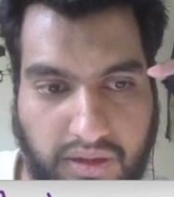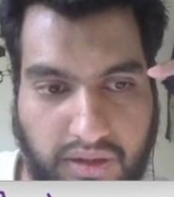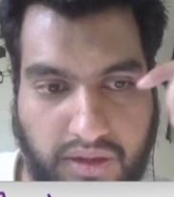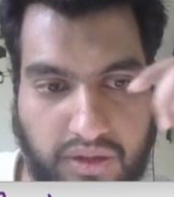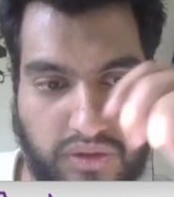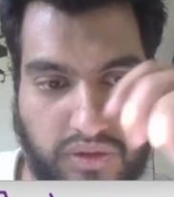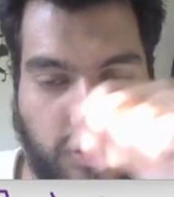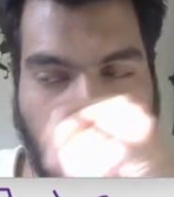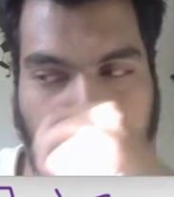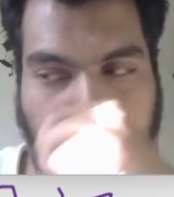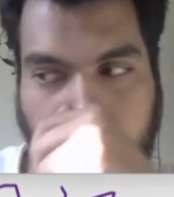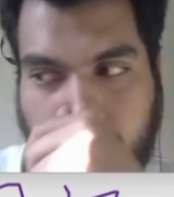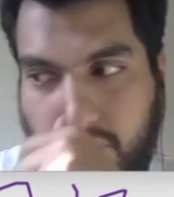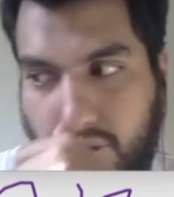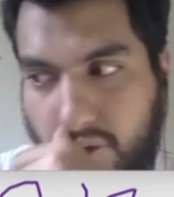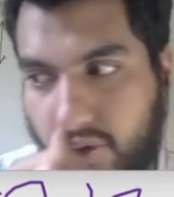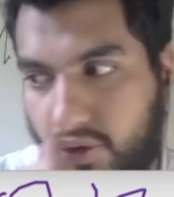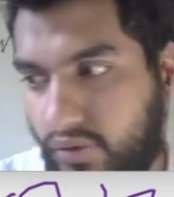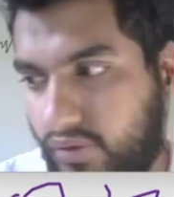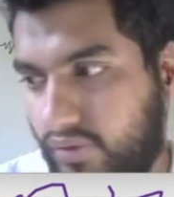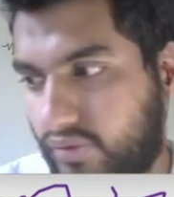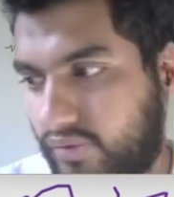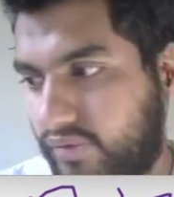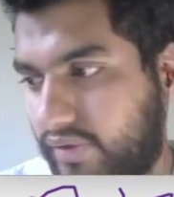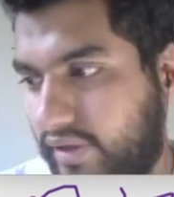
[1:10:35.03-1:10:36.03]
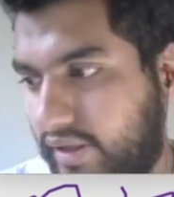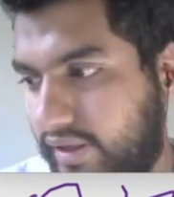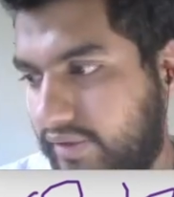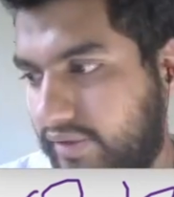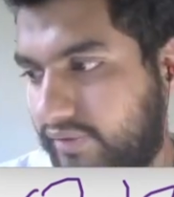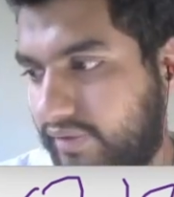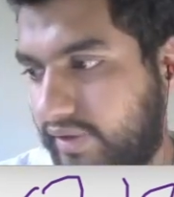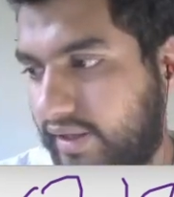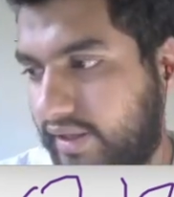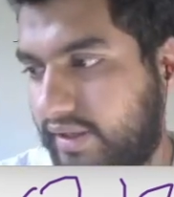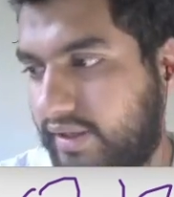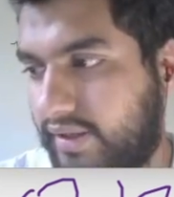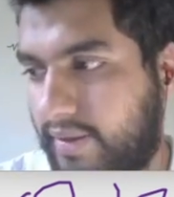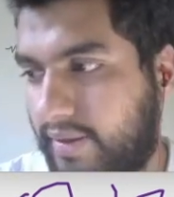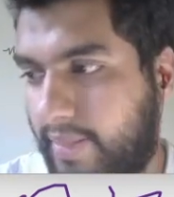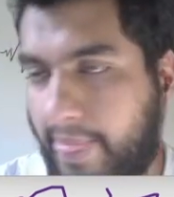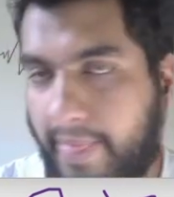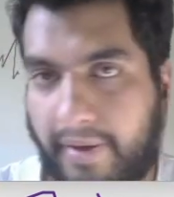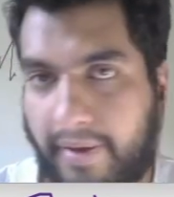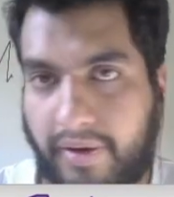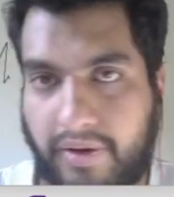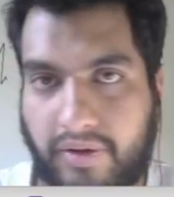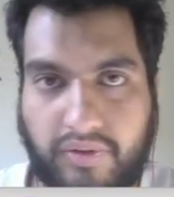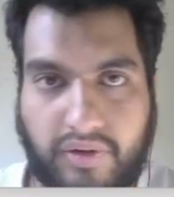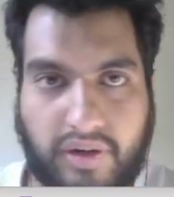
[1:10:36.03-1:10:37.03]
So 0, 1, 1.
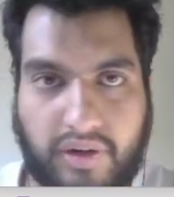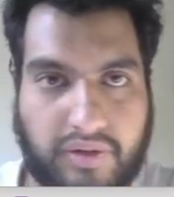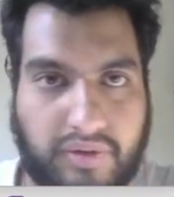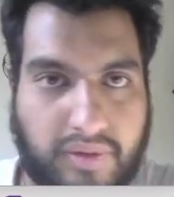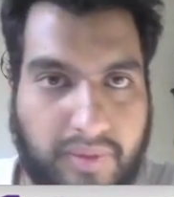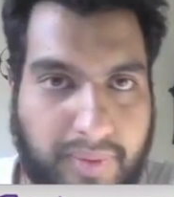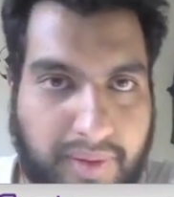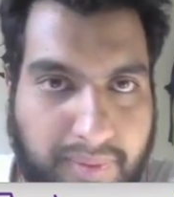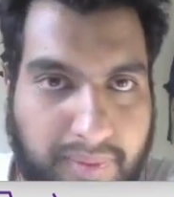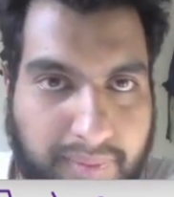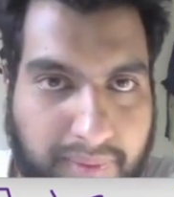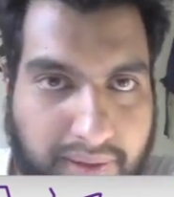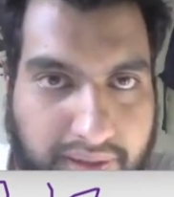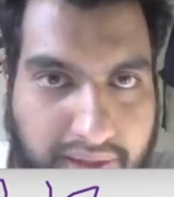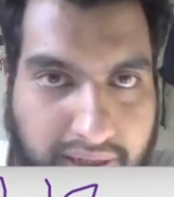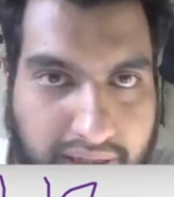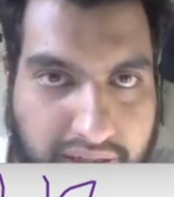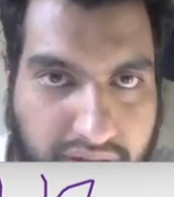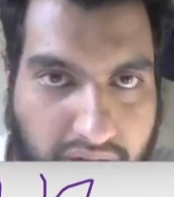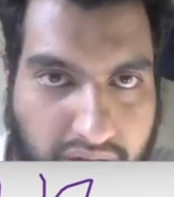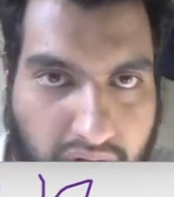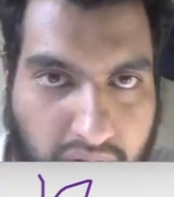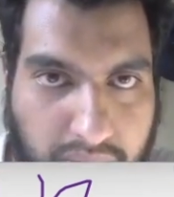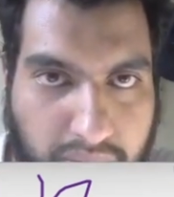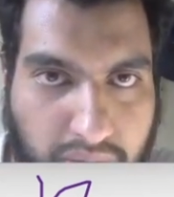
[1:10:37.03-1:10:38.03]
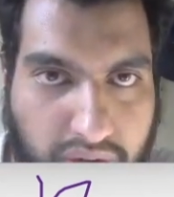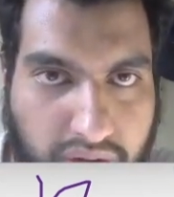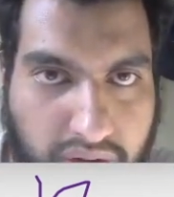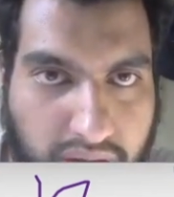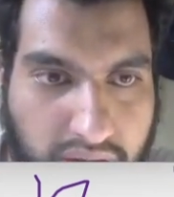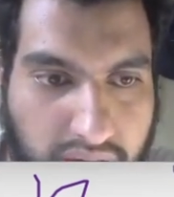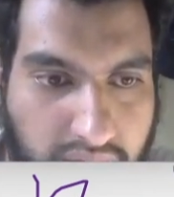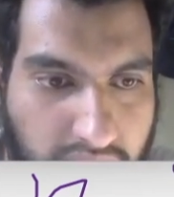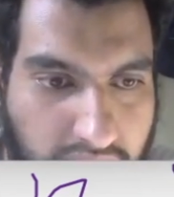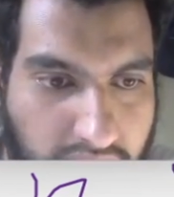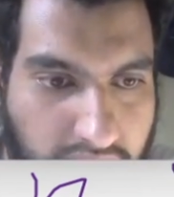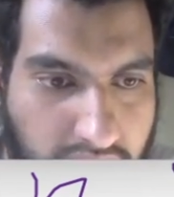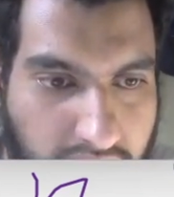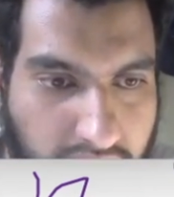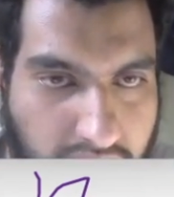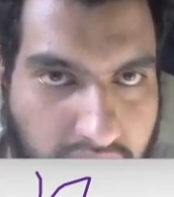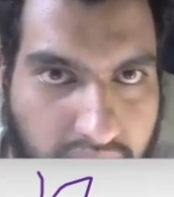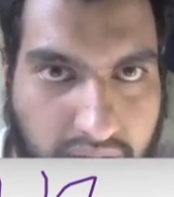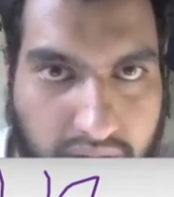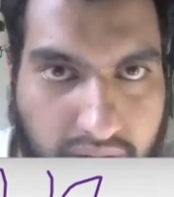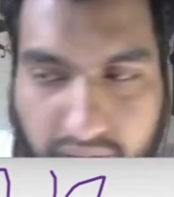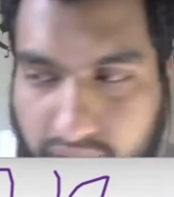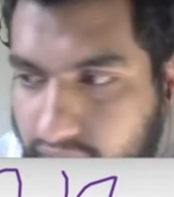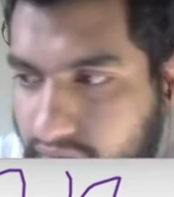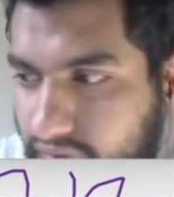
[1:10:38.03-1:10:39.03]
What will be my next output?
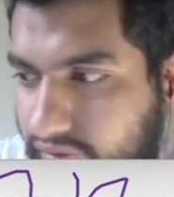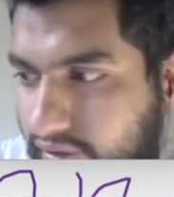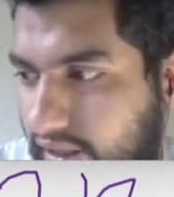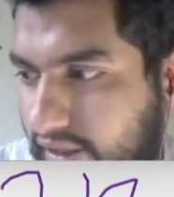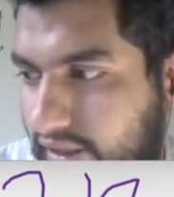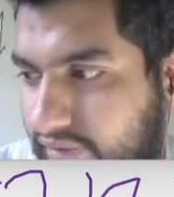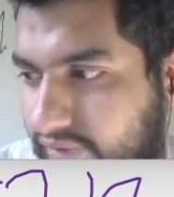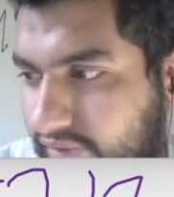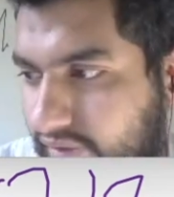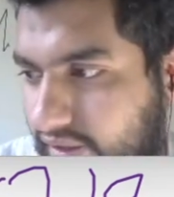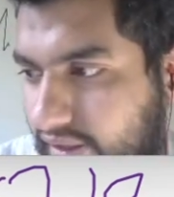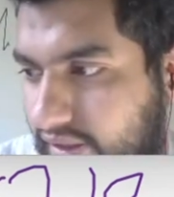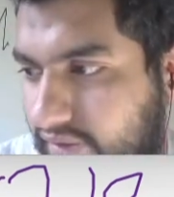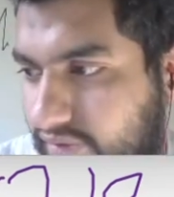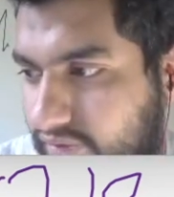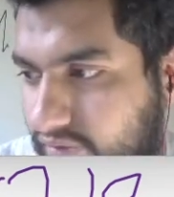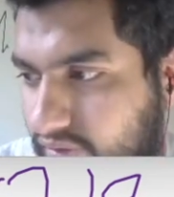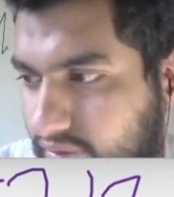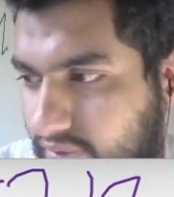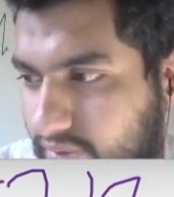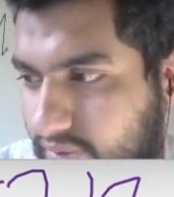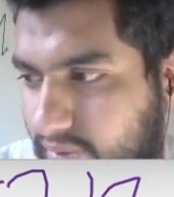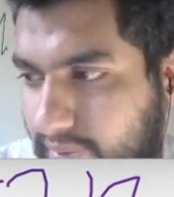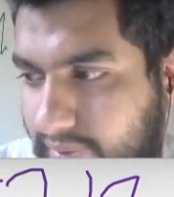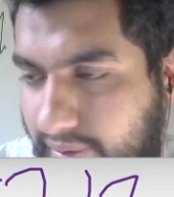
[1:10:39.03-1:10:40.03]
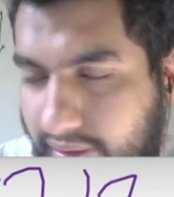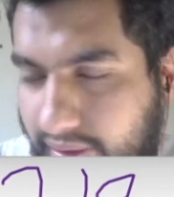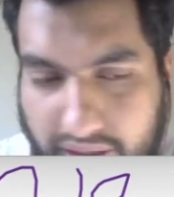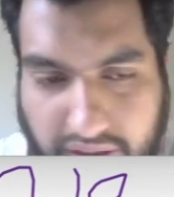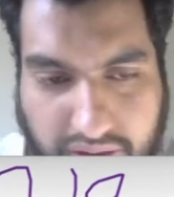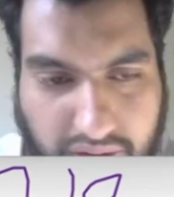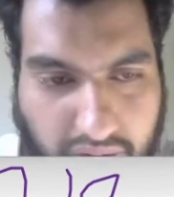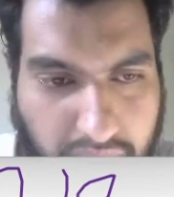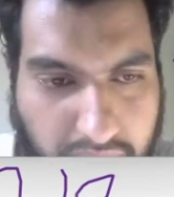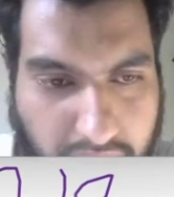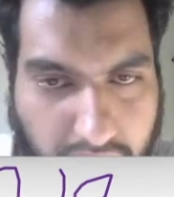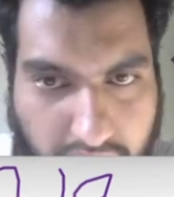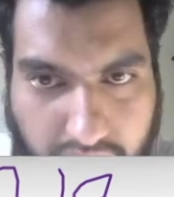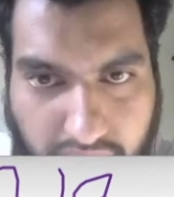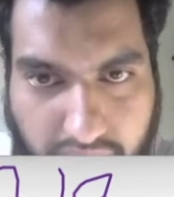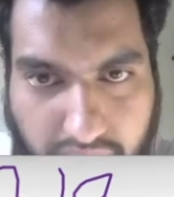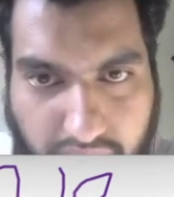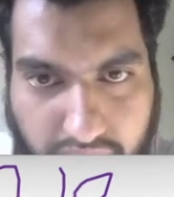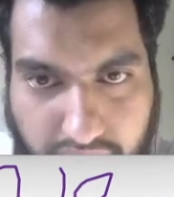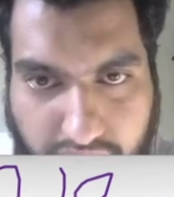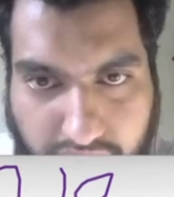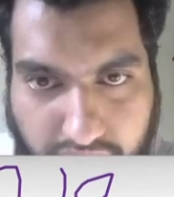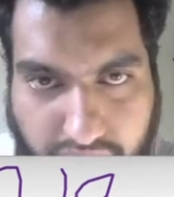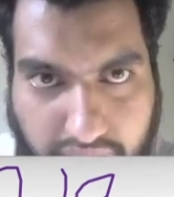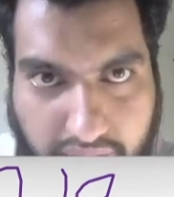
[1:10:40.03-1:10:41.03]
1, 1. What will be my next output?
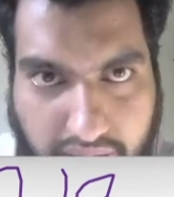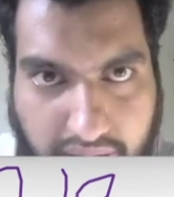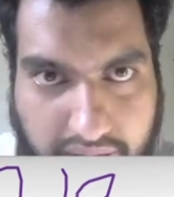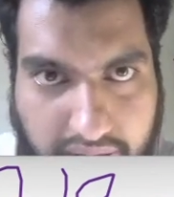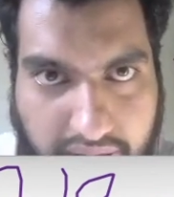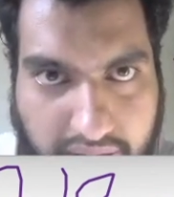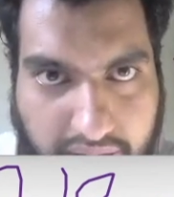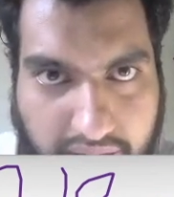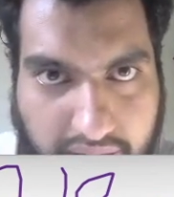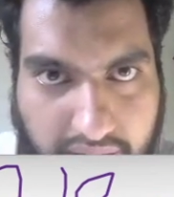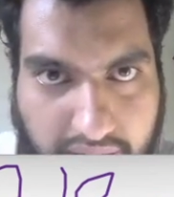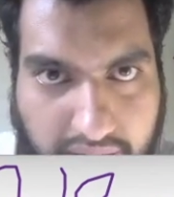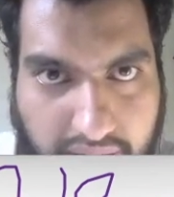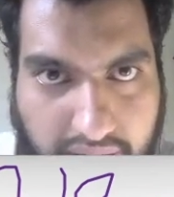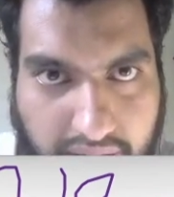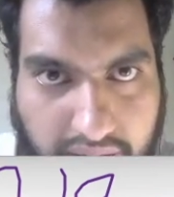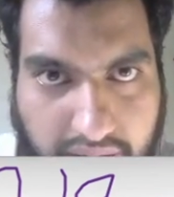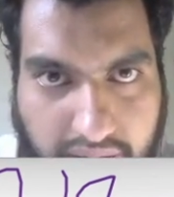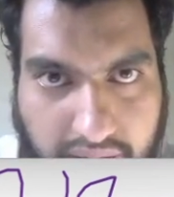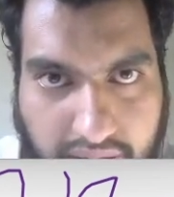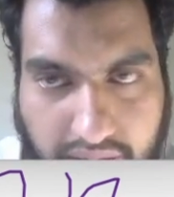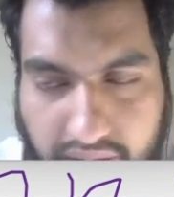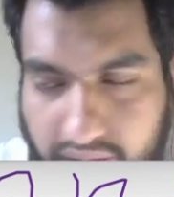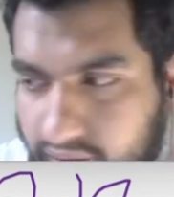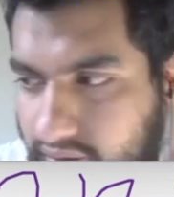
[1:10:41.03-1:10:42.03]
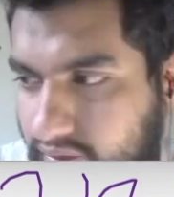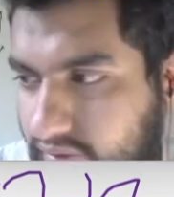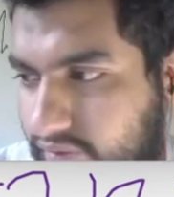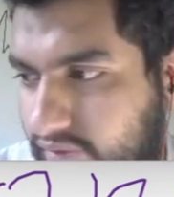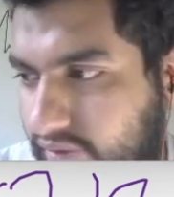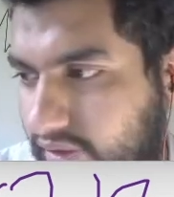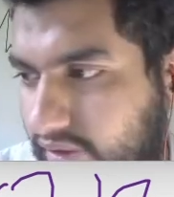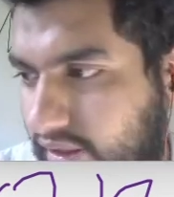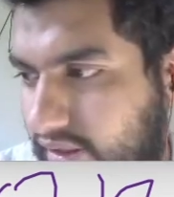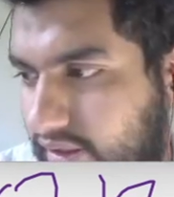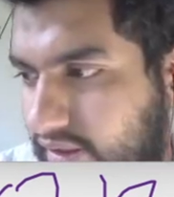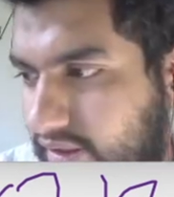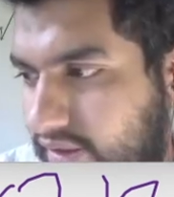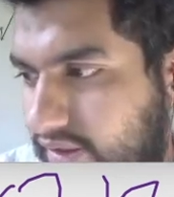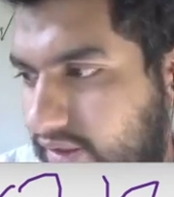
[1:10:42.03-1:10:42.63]
1, 1.